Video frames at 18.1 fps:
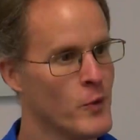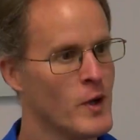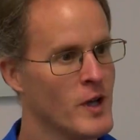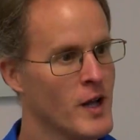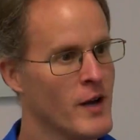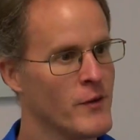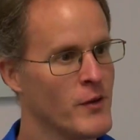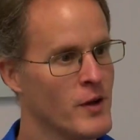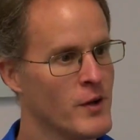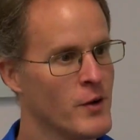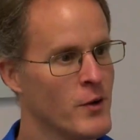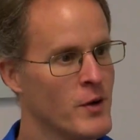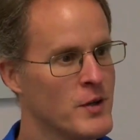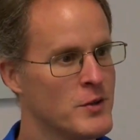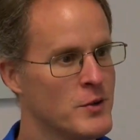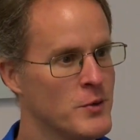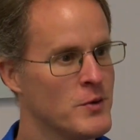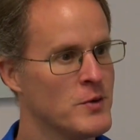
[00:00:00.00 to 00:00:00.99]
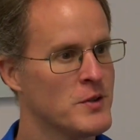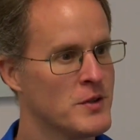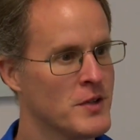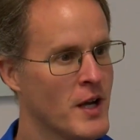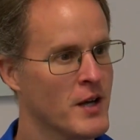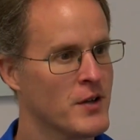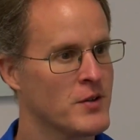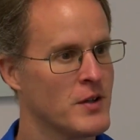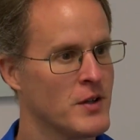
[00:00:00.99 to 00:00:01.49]
Real Life Illinois students
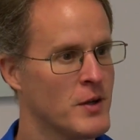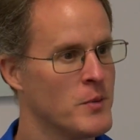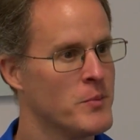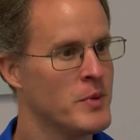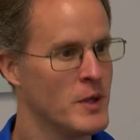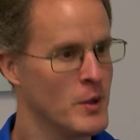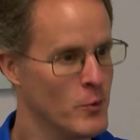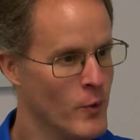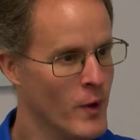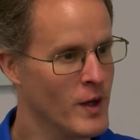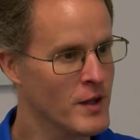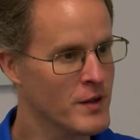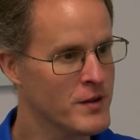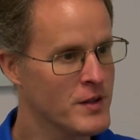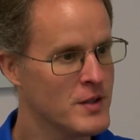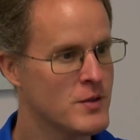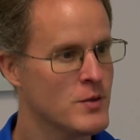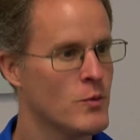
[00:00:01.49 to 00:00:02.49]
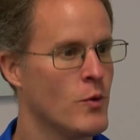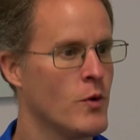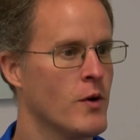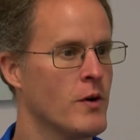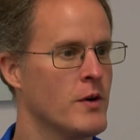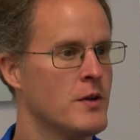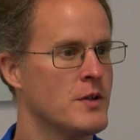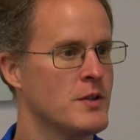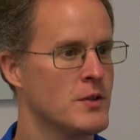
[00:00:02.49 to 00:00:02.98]
actually compete well at these
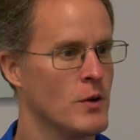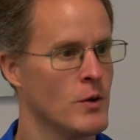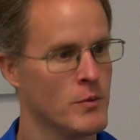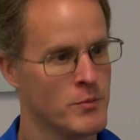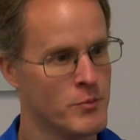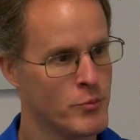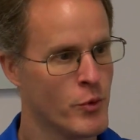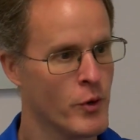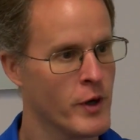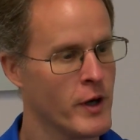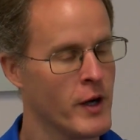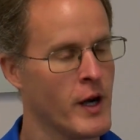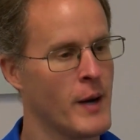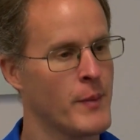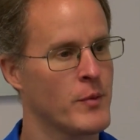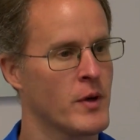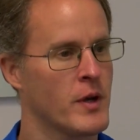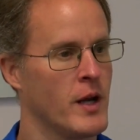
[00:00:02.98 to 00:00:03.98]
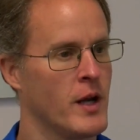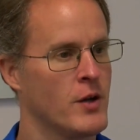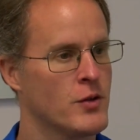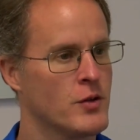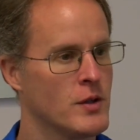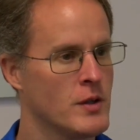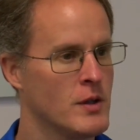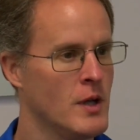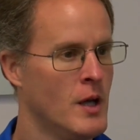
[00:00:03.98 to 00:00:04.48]
awards, so put in an
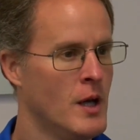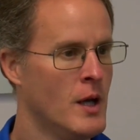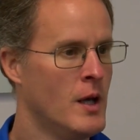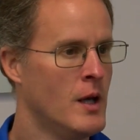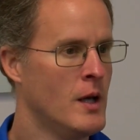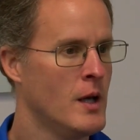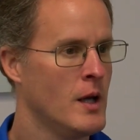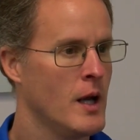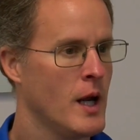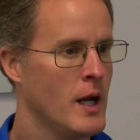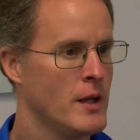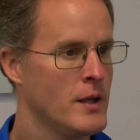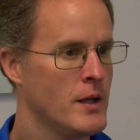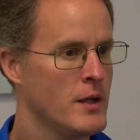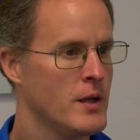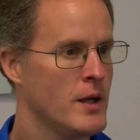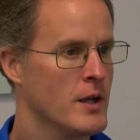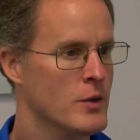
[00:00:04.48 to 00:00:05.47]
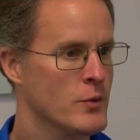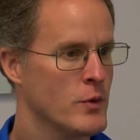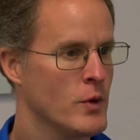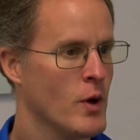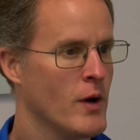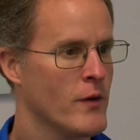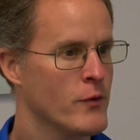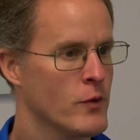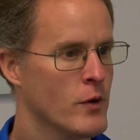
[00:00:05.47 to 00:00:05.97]
application. And then, yes,
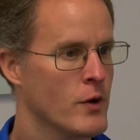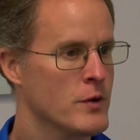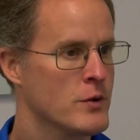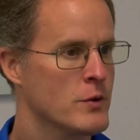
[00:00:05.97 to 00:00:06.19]
we offer our